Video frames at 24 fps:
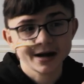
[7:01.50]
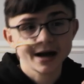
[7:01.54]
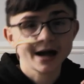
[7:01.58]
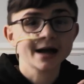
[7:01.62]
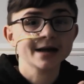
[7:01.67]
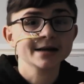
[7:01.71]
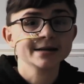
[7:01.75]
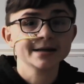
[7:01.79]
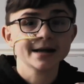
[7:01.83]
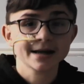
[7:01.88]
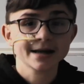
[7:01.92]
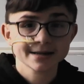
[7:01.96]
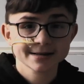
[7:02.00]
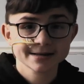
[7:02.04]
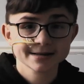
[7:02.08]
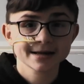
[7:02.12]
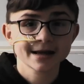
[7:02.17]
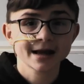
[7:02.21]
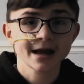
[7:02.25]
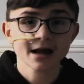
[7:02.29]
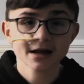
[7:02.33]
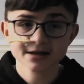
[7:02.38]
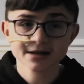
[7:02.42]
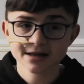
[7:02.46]
Yes,
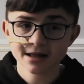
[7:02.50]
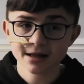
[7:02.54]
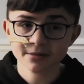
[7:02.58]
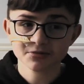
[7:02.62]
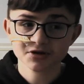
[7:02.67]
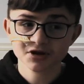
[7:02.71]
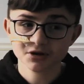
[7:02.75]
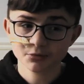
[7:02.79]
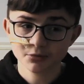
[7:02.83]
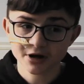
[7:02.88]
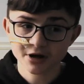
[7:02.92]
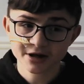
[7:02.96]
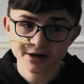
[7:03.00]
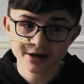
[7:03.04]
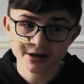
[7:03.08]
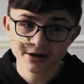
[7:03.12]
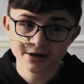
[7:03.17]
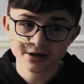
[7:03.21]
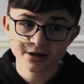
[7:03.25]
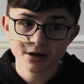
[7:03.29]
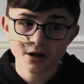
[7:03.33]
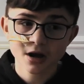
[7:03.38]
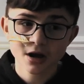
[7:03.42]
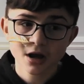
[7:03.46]
I slept in Wicked.
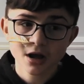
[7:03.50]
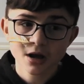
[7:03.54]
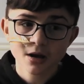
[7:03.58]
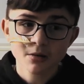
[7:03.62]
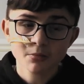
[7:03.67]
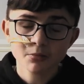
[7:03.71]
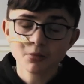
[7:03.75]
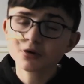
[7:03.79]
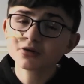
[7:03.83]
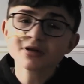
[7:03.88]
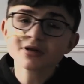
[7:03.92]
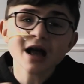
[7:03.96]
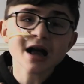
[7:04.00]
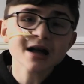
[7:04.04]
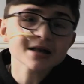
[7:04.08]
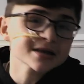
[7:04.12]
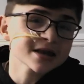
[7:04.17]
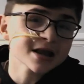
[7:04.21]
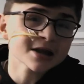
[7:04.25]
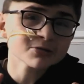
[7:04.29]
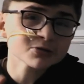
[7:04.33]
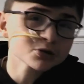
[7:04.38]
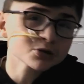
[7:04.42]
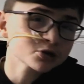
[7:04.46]
But
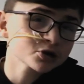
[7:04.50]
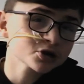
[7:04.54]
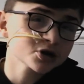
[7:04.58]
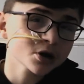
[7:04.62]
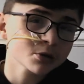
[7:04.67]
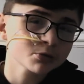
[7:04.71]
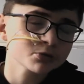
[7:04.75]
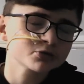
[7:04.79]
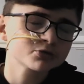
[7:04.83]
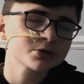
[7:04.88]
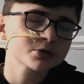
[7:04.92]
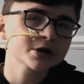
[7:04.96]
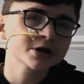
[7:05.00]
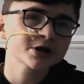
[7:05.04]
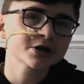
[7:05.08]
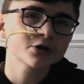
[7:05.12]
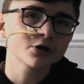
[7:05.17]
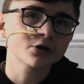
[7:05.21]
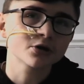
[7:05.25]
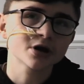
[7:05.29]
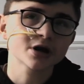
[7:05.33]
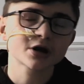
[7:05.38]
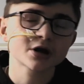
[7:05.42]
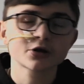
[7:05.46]
that was because I was really
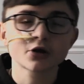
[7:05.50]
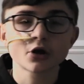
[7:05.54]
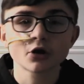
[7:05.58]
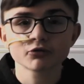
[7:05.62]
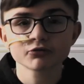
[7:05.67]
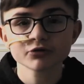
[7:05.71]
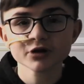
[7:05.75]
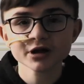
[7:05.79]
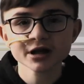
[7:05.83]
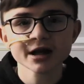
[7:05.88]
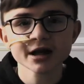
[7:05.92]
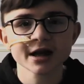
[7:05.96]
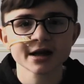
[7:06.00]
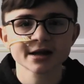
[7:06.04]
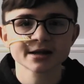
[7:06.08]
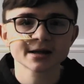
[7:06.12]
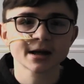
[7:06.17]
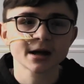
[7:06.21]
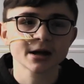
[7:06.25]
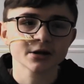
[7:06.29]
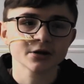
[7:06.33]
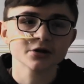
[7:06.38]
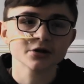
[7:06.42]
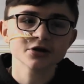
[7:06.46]
young and I got really
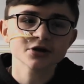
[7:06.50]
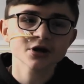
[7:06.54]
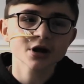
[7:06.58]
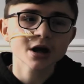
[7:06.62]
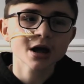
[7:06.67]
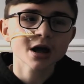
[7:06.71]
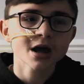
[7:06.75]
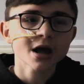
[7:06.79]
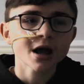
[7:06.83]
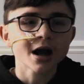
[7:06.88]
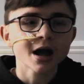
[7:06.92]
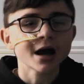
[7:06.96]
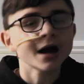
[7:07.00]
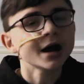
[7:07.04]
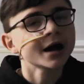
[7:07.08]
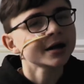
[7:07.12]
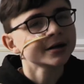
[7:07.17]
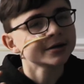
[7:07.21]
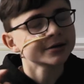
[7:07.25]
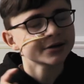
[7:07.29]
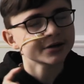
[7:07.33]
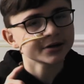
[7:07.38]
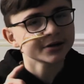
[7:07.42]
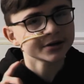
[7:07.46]
excited.
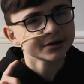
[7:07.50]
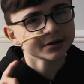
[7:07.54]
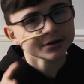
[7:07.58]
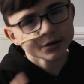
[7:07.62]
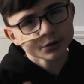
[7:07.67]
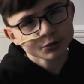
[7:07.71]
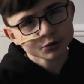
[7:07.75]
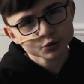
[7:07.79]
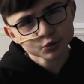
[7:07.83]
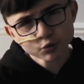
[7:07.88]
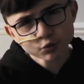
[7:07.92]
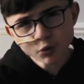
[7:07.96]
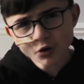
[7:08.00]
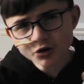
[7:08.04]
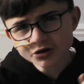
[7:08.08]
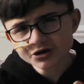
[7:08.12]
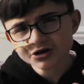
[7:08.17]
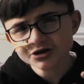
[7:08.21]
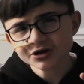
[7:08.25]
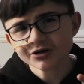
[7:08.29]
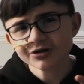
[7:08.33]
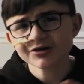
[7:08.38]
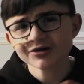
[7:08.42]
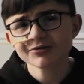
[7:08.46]
And there was one
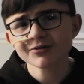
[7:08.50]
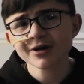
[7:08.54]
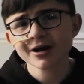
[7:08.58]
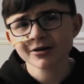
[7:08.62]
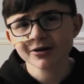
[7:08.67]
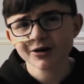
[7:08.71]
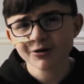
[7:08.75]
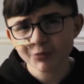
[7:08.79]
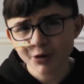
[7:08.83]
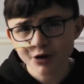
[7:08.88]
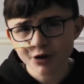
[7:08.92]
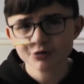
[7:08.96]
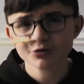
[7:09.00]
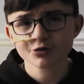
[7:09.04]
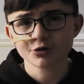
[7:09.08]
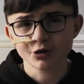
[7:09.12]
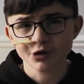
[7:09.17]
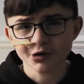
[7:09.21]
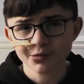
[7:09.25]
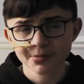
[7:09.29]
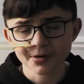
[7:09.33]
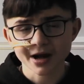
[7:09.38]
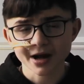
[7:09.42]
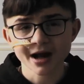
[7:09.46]
song where I woke
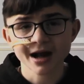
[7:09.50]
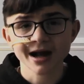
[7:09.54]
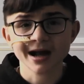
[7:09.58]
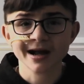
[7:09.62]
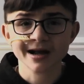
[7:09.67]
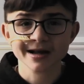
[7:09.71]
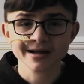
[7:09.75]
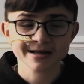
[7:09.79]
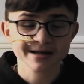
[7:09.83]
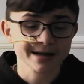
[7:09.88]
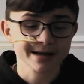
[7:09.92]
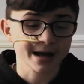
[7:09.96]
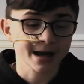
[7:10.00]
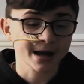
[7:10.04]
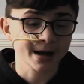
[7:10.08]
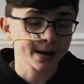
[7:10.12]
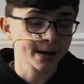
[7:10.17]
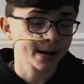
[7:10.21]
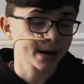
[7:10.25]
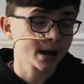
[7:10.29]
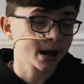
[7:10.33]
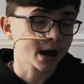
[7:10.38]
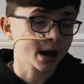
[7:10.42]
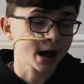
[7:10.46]
up, and
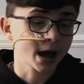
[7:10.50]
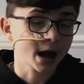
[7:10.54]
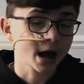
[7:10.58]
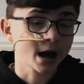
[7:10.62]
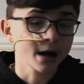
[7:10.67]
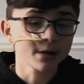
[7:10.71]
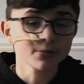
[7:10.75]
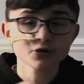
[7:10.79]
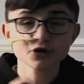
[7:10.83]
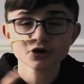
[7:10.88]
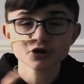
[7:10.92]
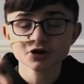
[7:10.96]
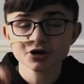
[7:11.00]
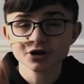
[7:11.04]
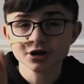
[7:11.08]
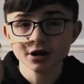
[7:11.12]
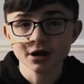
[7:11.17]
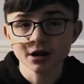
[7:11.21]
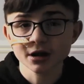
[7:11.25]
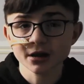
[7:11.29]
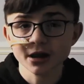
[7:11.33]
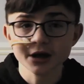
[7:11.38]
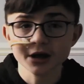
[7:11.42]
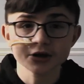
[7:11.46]
I'm just going
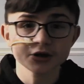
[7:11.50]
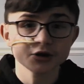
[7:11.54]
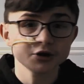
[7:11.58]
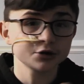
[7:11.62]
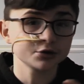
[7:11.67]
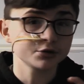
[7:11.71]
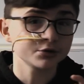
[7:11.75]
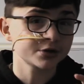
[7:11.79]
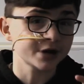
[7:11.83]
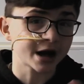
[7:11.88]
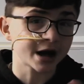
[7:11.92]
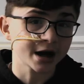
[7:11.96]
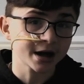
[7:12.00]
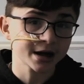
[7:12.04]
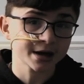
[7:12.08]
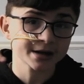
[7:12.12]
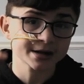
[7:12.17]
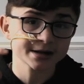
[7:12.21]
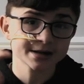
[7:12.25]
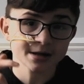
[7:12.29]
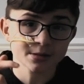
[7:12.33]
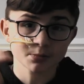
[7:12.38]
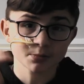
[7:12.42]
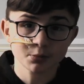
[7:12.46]
to let you
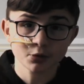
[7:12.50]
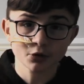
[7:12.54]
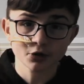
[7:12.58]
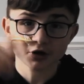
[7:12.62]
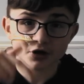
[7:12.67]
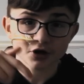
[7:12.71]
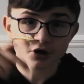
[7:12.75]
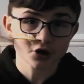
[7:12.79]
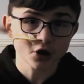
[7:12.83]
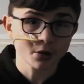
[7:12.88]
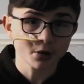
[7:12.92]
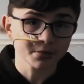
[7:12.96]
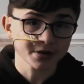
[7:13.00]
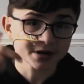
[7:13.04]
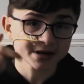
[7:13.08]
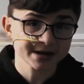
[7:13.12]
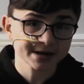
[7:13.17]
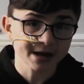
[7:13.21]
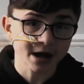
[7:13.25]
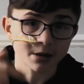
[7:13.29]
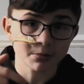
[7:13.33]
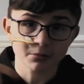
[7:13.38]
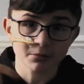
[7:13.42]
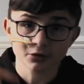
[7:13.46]
guys put in the comments
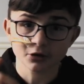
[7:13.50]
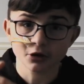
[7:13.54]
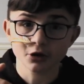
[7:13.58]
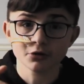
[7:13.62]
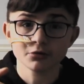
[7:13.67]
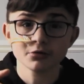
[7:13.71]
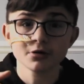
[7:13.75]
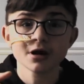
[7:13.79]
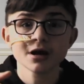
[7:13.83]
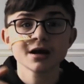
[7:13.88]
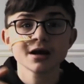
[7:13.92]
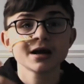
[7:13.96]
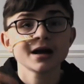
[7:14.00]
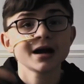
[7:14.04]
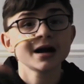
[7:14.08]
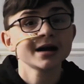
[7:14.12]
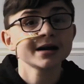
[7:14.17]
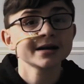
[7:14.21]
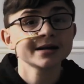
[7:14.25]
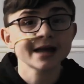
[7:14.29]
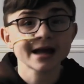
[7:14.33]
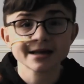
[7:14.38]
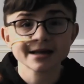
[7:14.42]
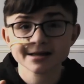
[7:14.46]
down below
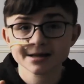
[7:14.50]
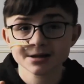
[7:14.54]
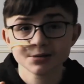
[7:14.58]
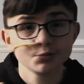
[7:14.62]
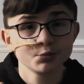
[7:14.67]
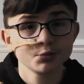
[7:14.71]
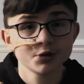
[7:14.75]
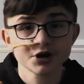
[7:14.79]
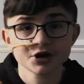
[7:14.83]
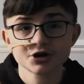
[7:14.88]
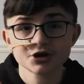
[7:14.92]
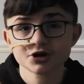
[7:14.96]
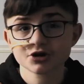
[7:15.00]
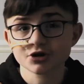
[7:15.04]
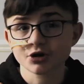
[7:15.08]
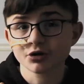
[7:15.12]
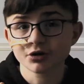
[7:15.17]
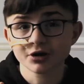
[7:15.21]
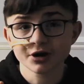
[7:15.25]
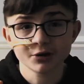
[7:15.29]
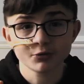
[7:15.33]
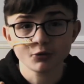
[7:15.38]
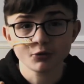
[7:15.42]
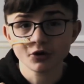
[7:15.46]
guessing which
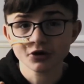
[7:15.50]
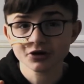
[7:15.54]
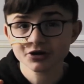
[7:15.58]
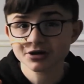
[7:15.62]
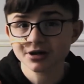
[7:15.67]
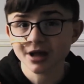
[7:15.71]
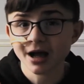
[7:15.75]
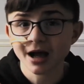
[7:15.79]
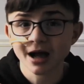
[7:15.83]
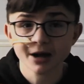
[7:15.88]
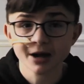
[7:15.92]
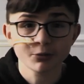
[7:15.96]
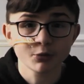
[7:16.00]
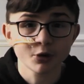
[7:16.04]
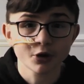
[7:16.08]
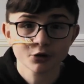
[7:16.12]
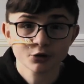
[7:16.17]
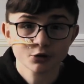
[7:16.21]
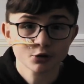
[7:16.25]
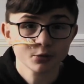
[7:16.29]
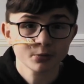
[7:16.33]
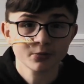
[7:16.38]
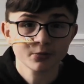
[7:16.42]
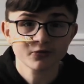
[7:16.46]
song it was that I
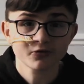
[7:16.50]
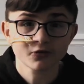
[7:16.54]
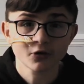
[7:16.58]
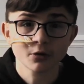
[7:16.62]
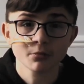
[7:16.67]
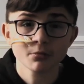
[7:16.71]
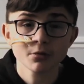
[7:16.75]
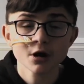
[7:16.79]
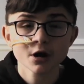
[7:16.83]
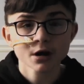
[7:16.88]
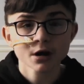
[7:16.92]
woke up from